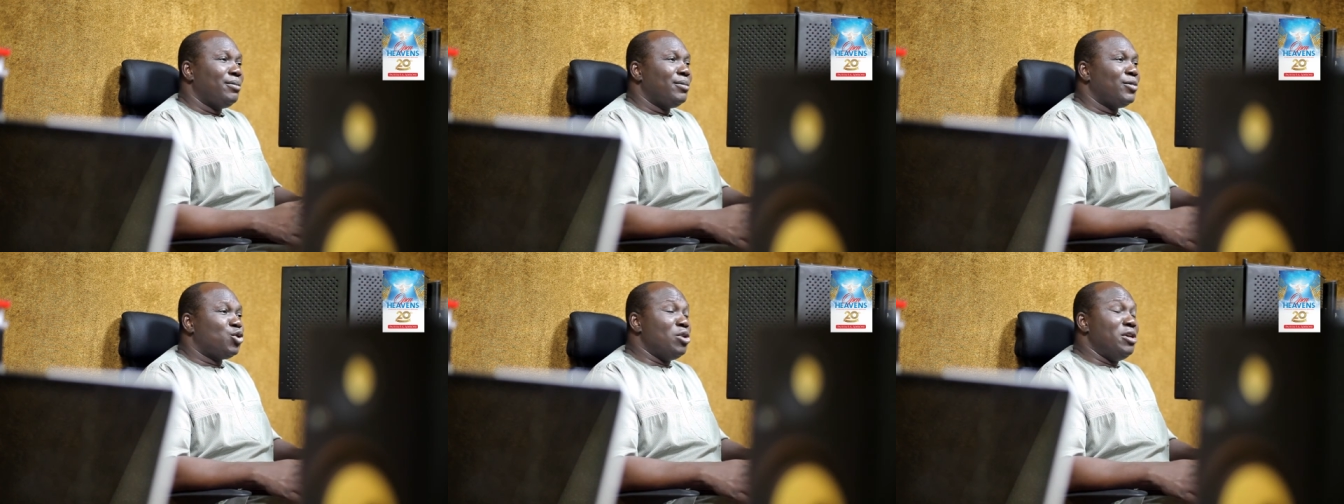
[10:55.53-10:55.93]

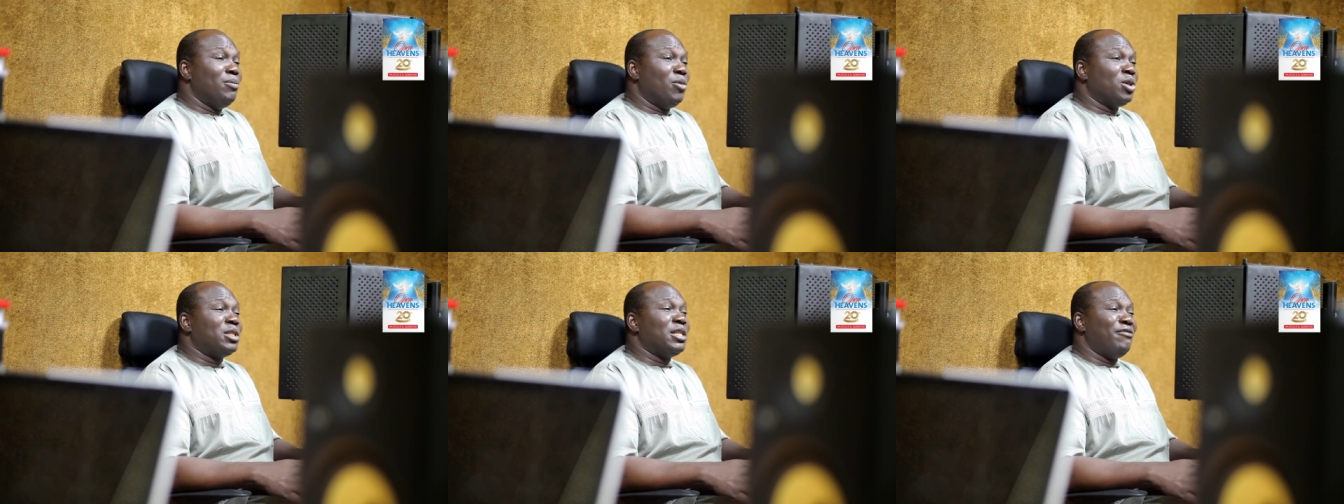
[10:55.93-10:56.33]
So he
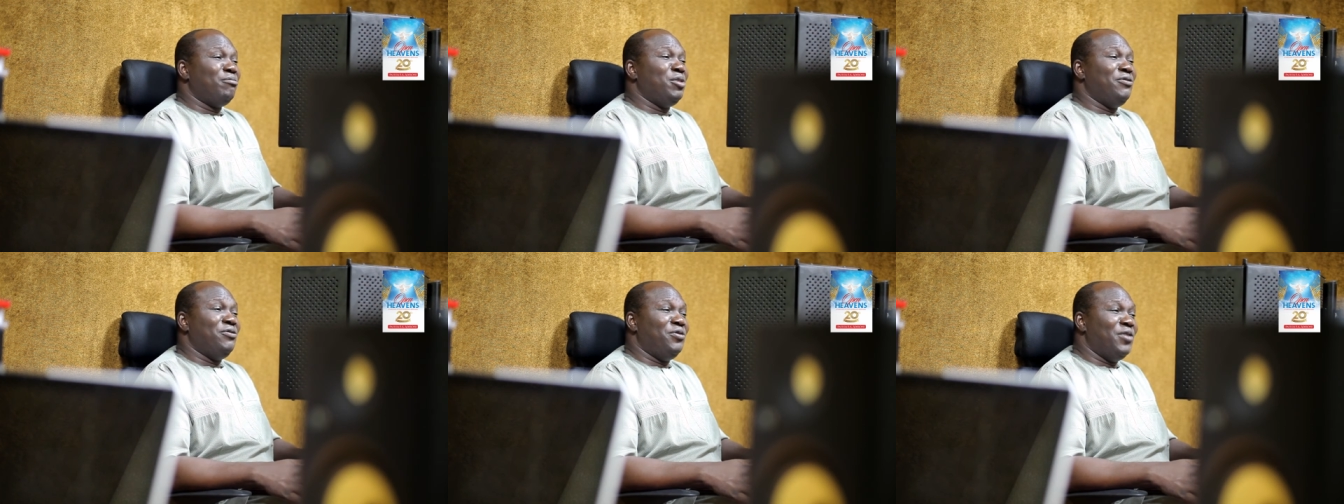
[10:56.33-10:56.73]
must have
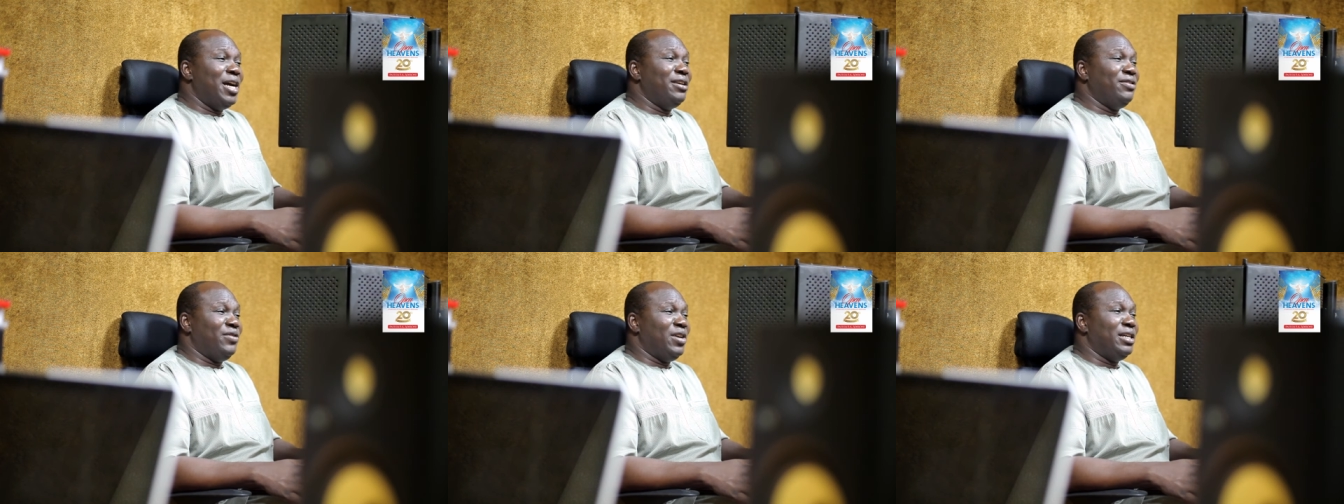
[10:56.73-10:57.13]
been very,
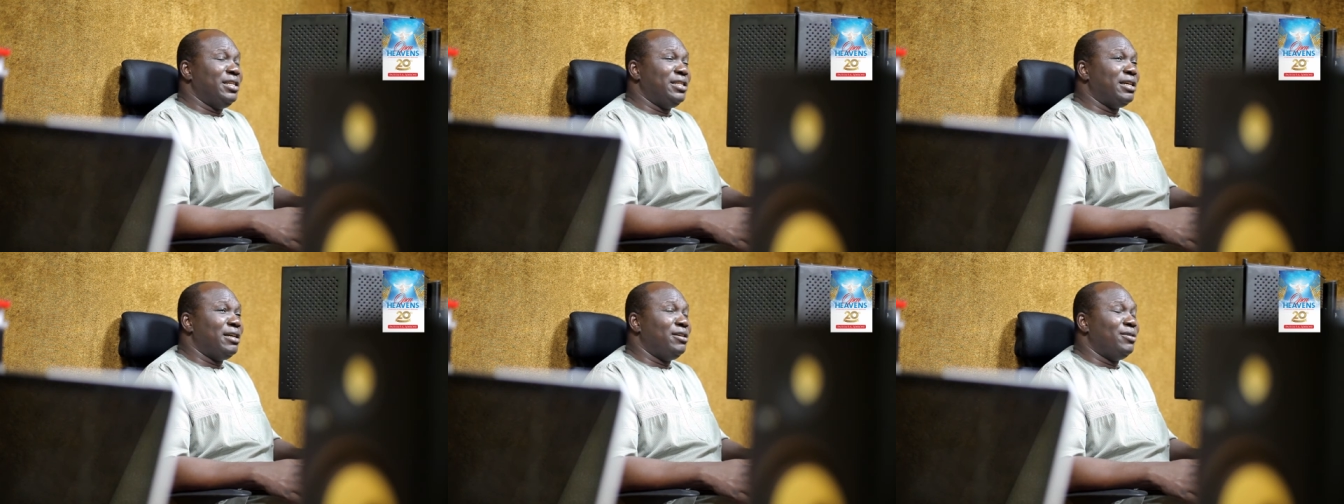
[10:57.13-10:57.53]
very
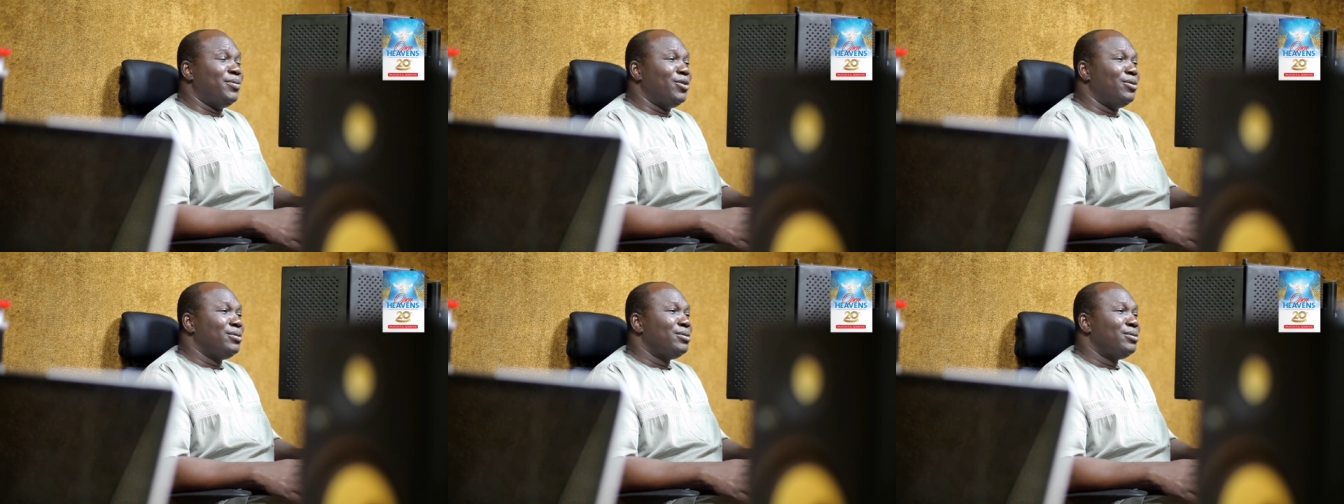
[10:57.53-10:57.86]
terrible.